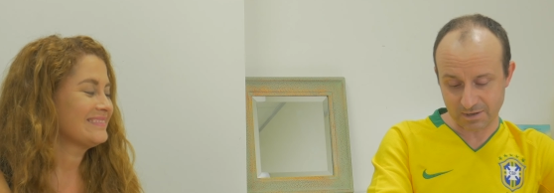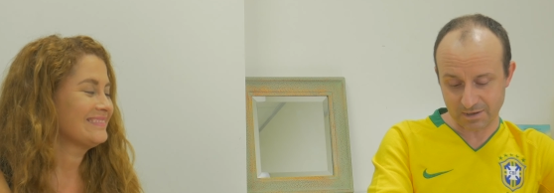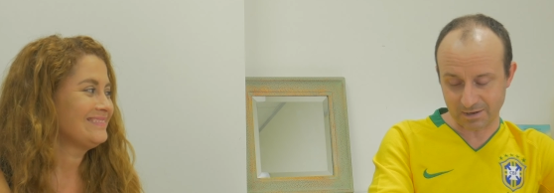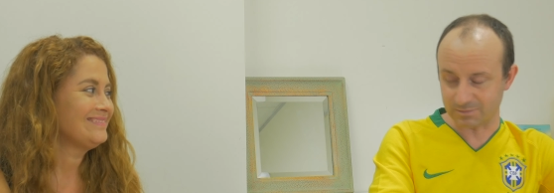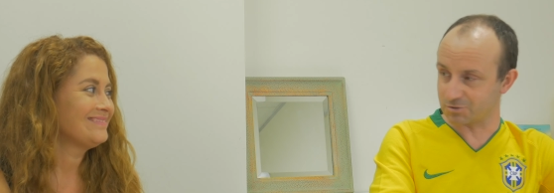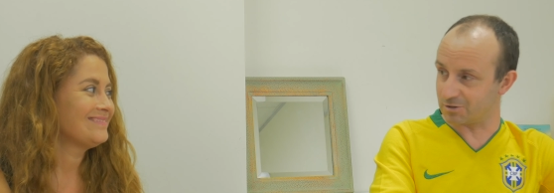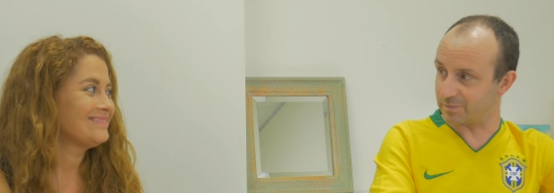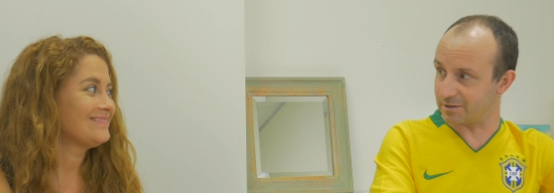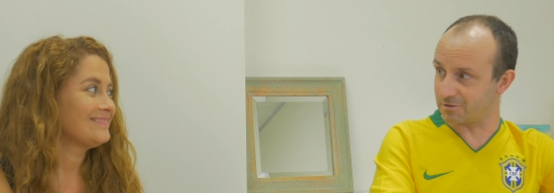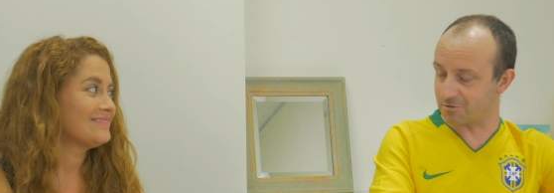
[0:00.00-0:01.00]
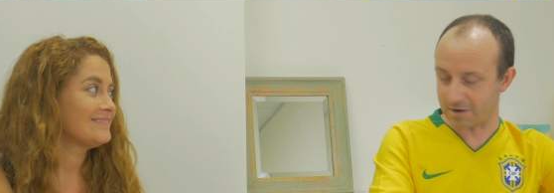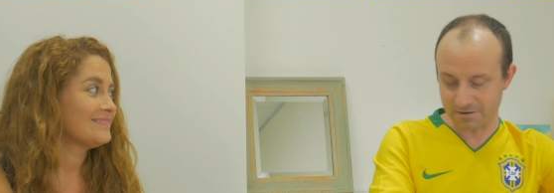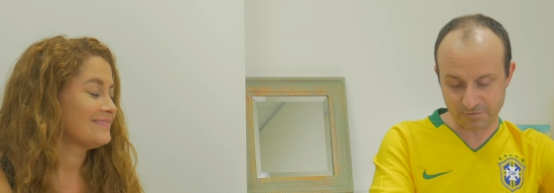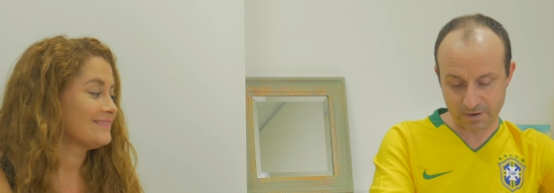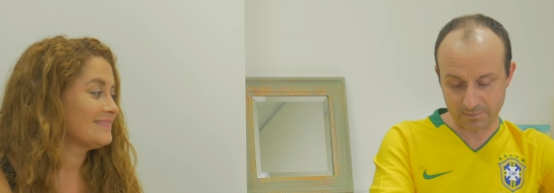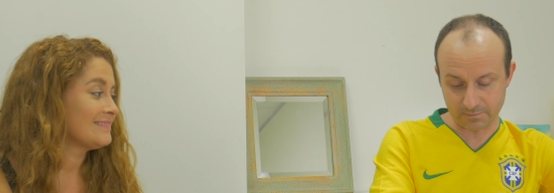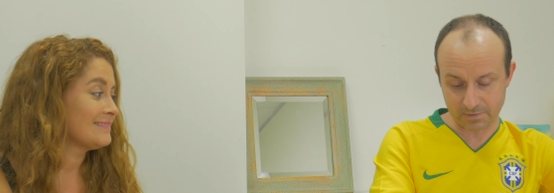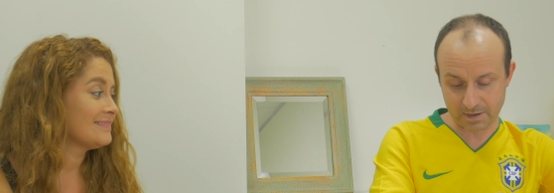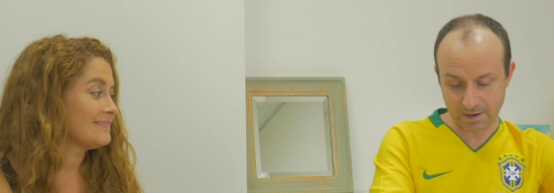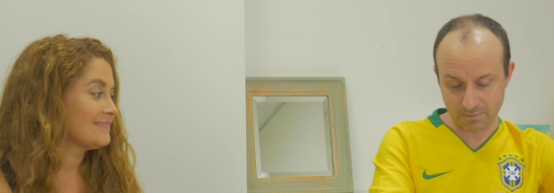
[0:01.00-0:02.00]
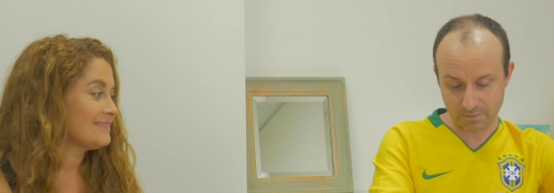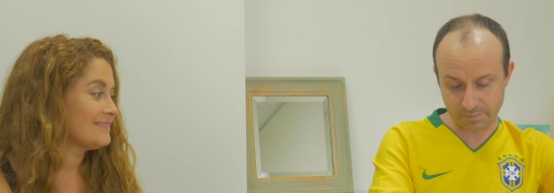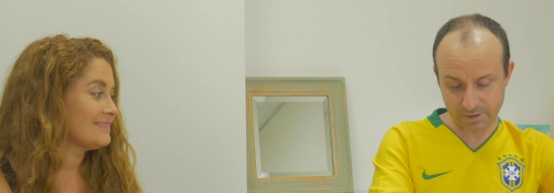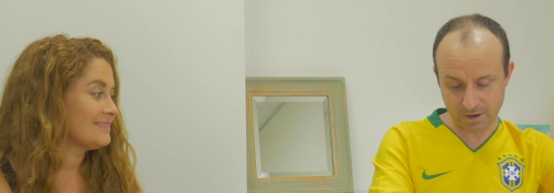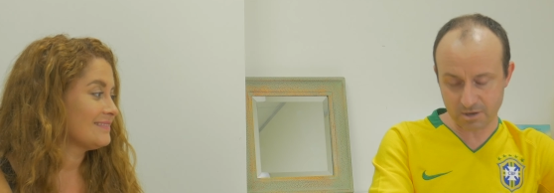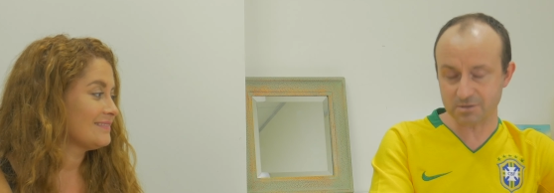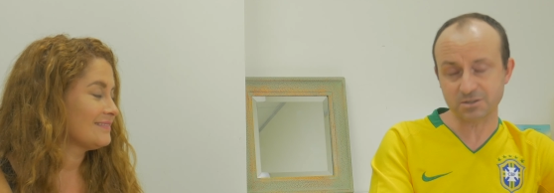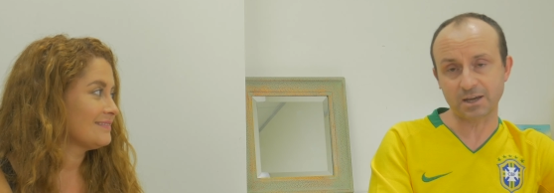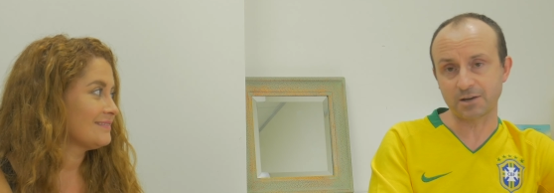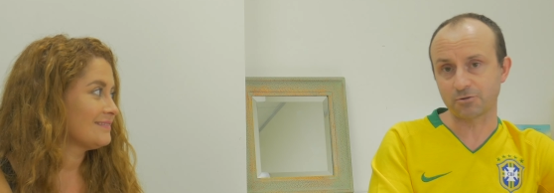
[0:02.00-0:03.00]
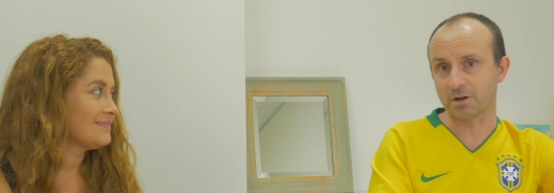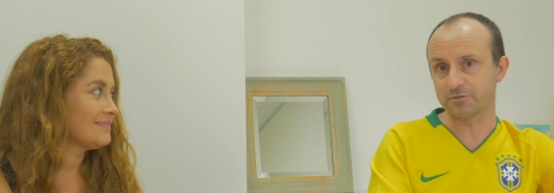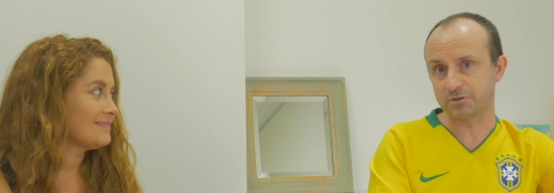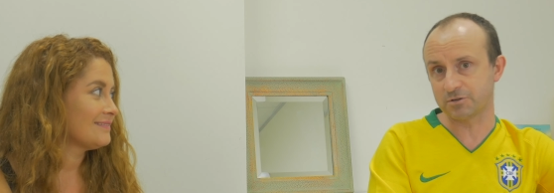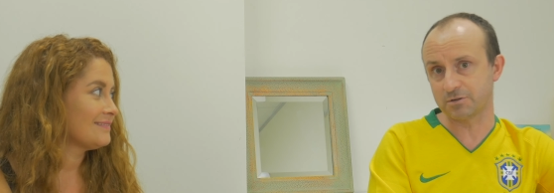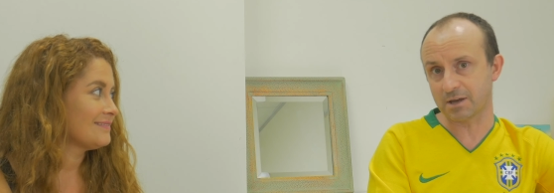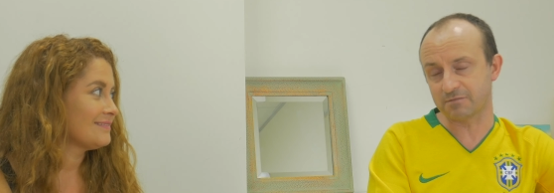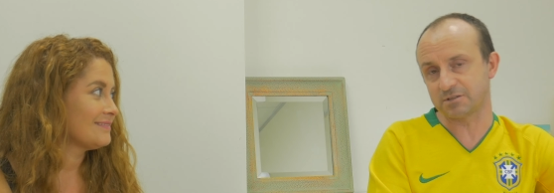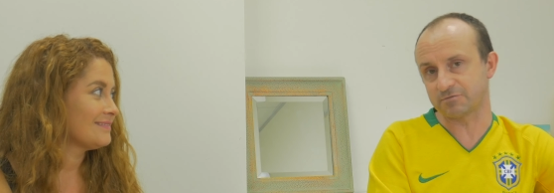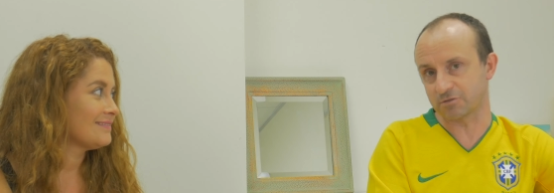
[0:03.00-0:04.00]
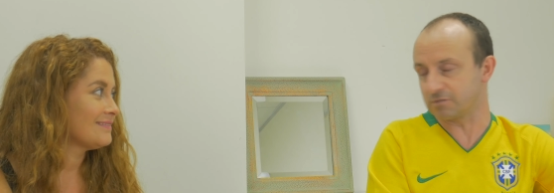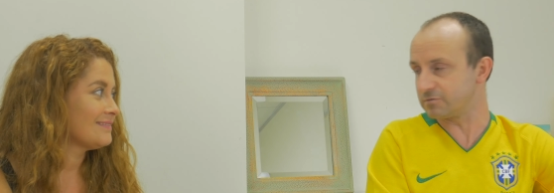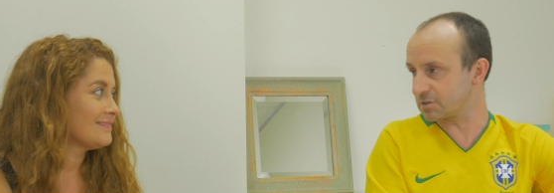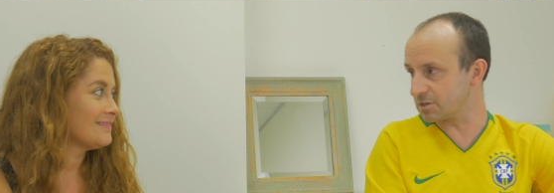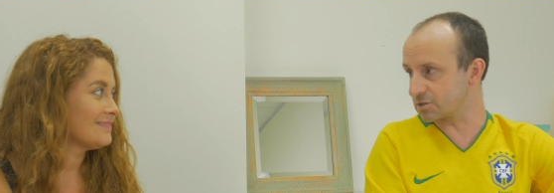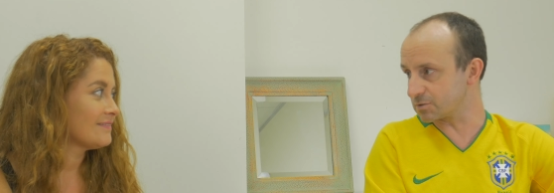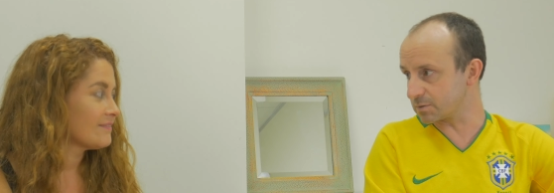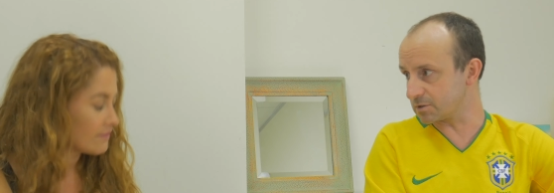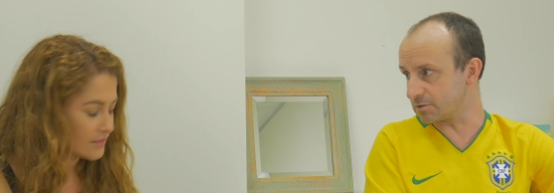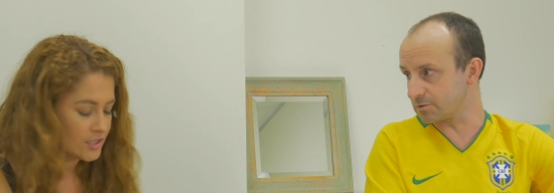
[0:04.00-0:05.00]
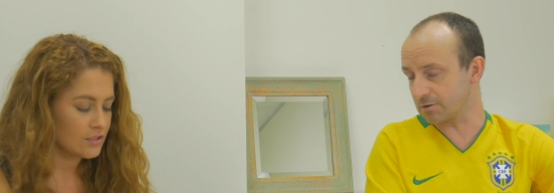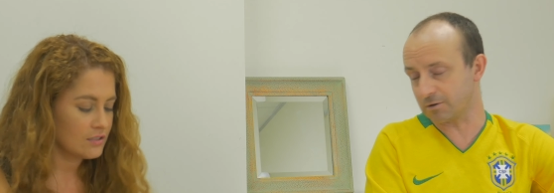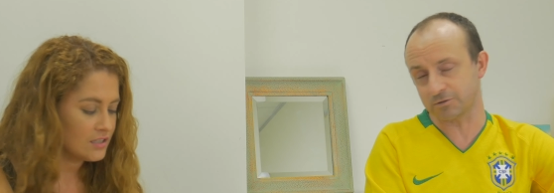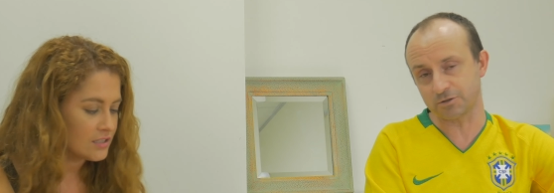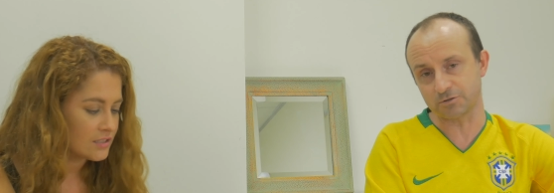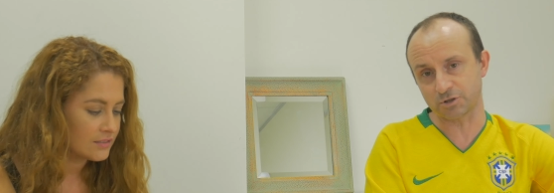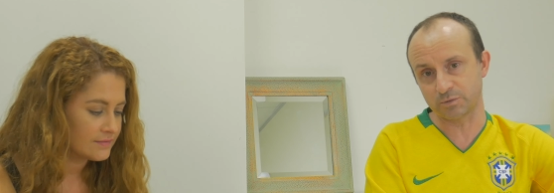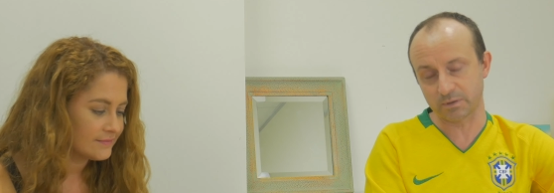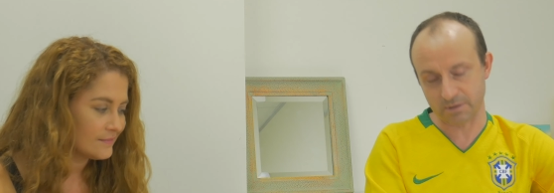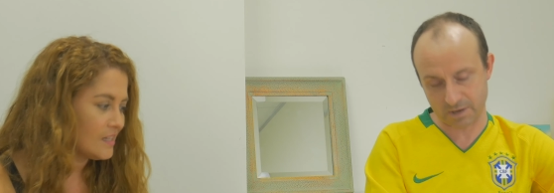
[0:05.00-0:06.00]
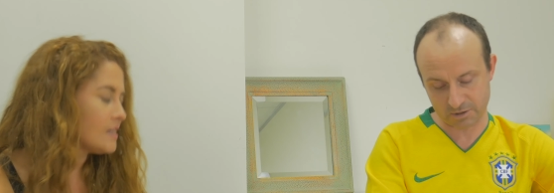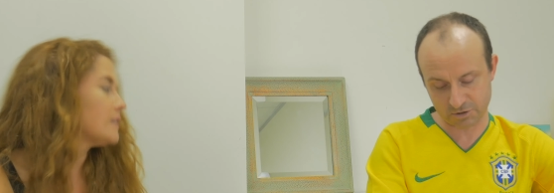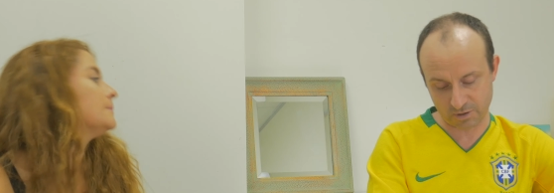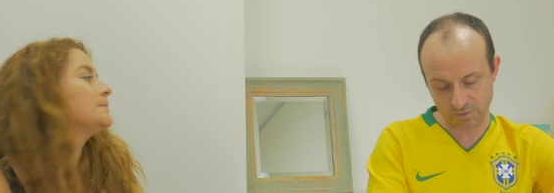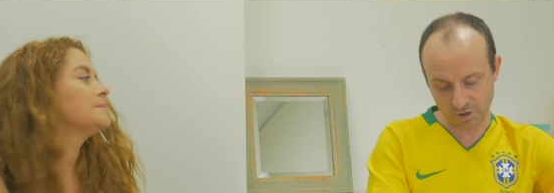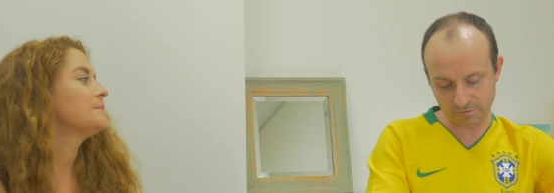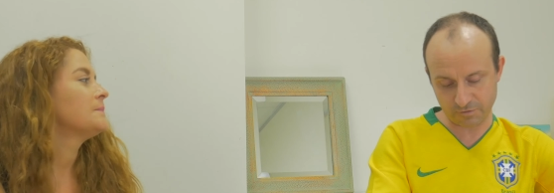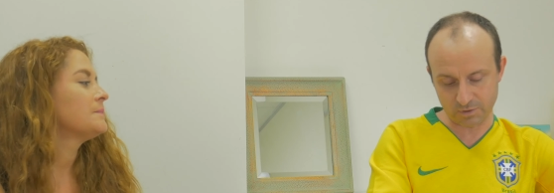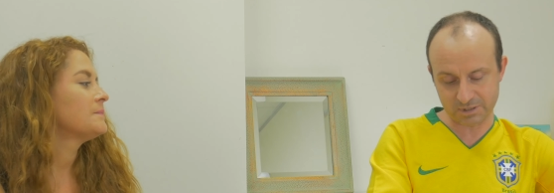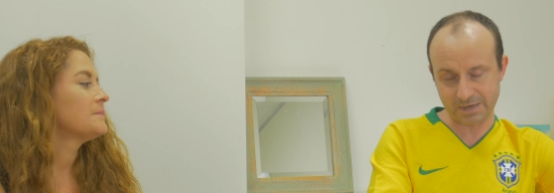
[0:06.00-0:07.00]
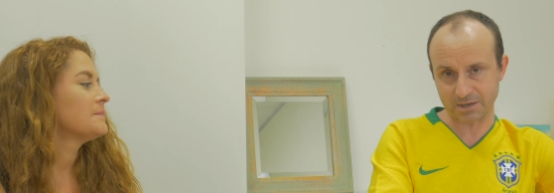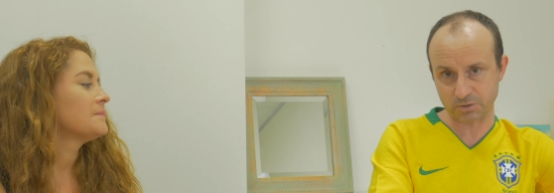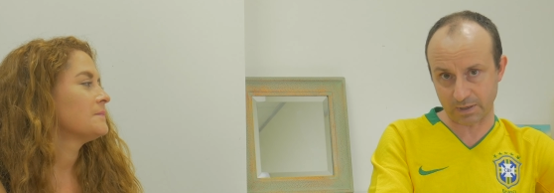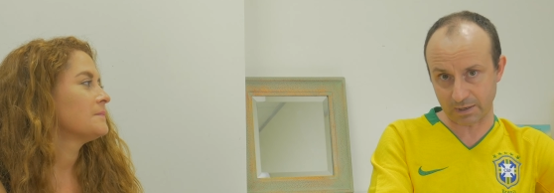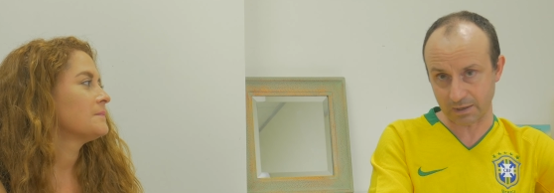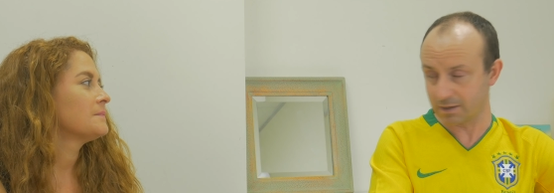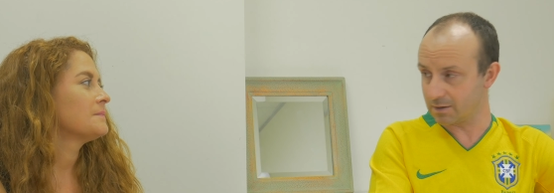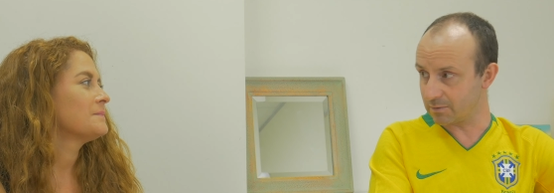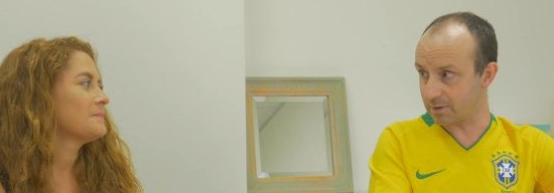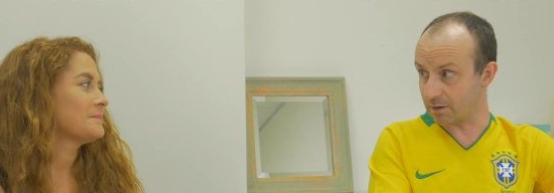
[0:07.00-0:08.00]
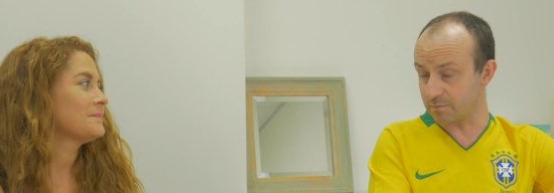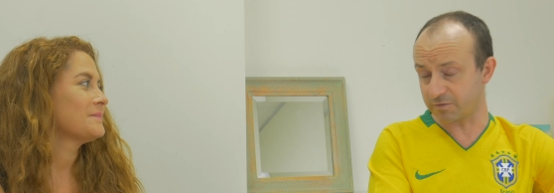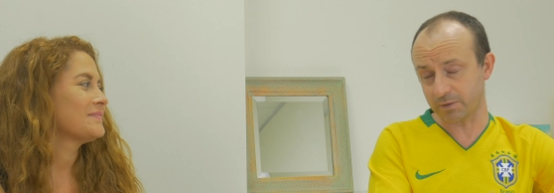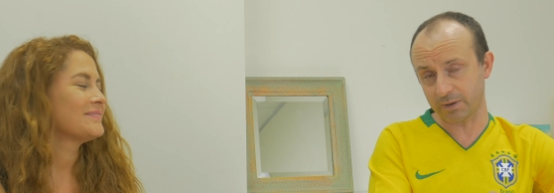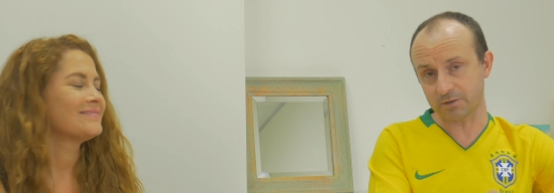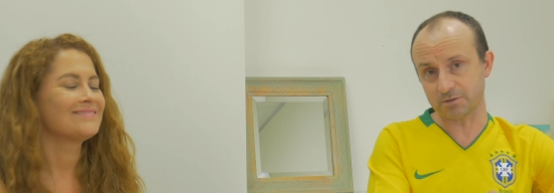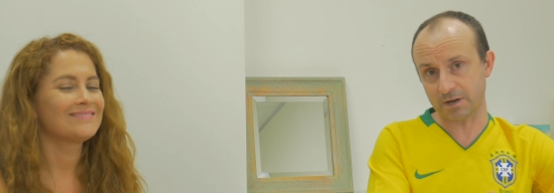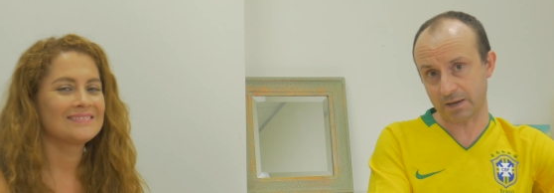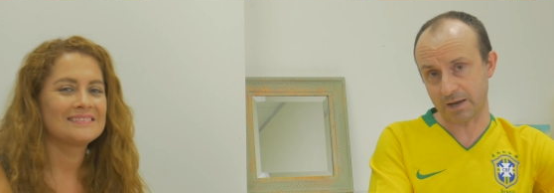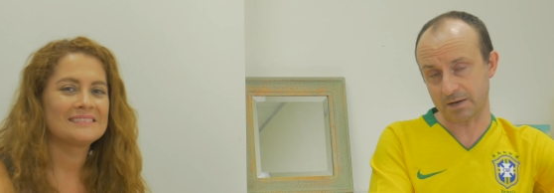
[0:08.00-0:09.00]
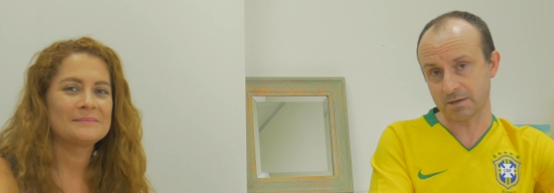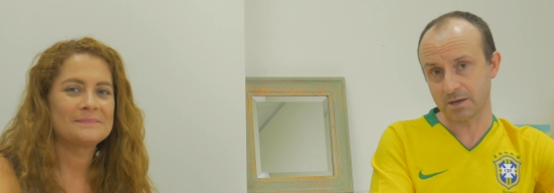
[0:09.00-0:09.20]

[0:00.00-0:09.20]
Speaker 1: I'm sure it'll be great fun. Um, but I could stay here all afternoon and have different conversations with you sure. on YouTube. Uh, yeah. So I'm looking forward to next week when hopefully we can do that again.